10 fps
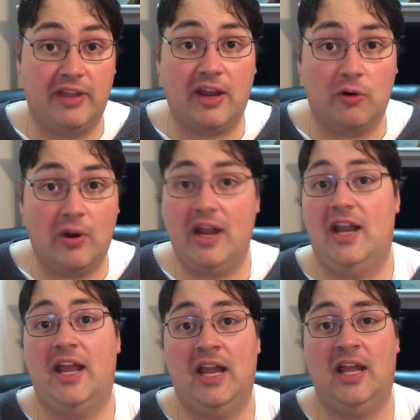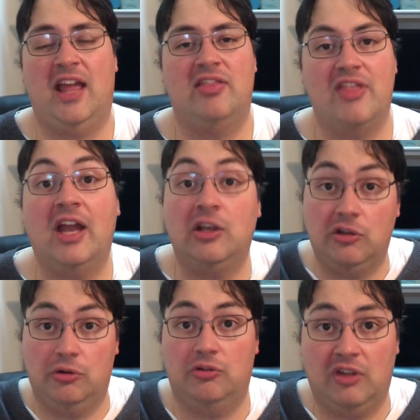decorating and then
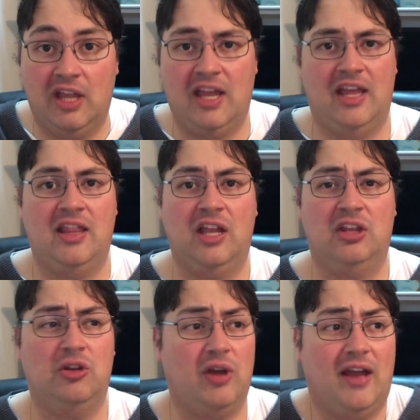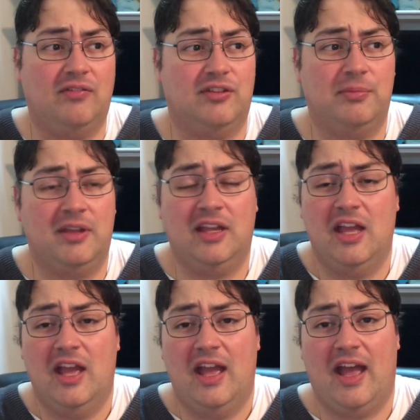using it, and then you have something
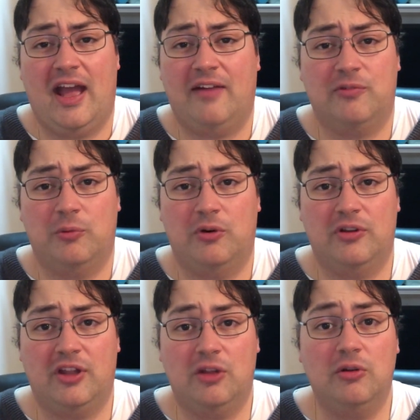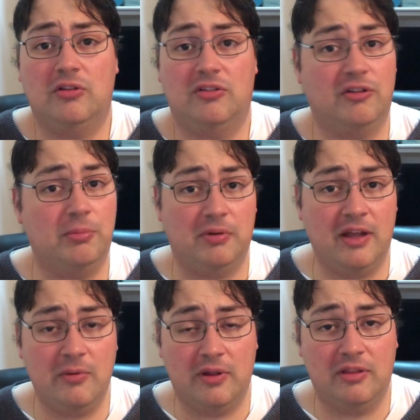afterward that you can still
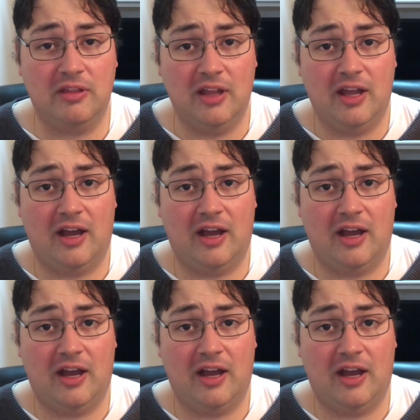play with